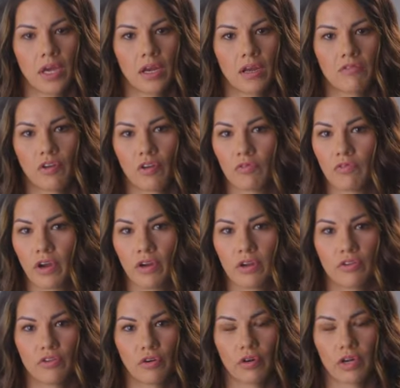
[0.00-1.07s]
and I felt
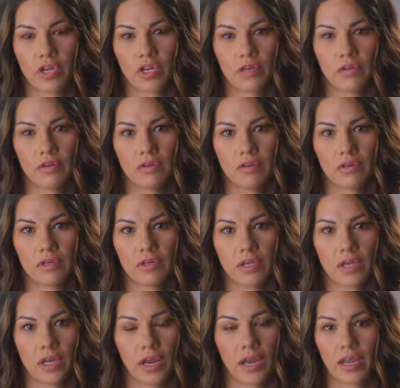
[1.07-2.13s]
very dirty,
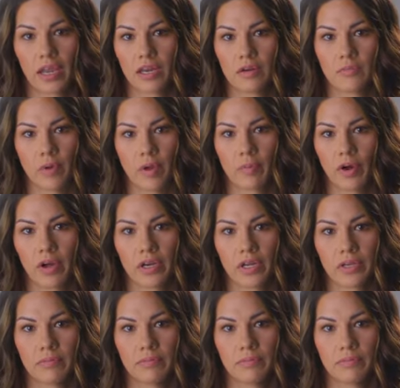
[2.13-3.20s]
and I hated my
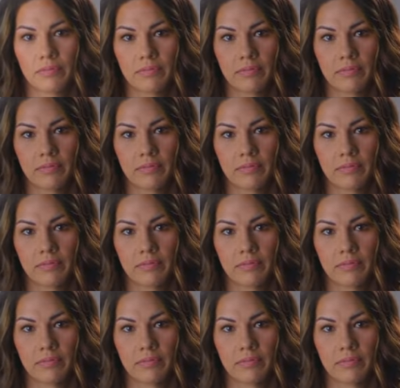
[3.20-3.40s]
body.